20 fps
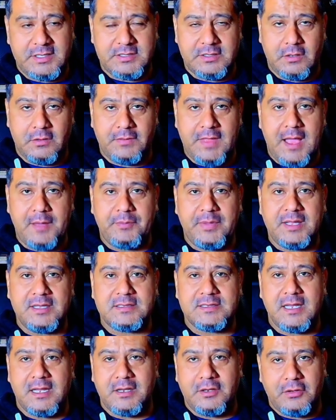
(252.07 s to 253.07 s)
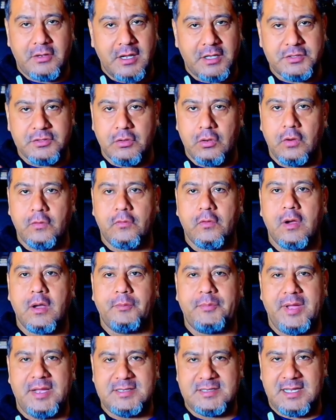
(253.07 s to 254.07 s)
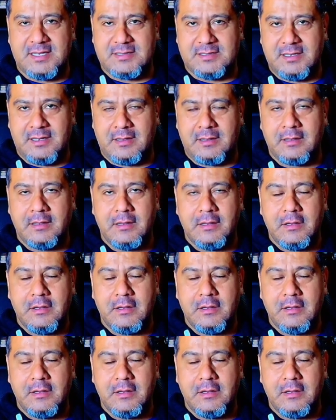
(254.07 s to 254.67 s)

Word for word: So that being said, you got your overall pen testing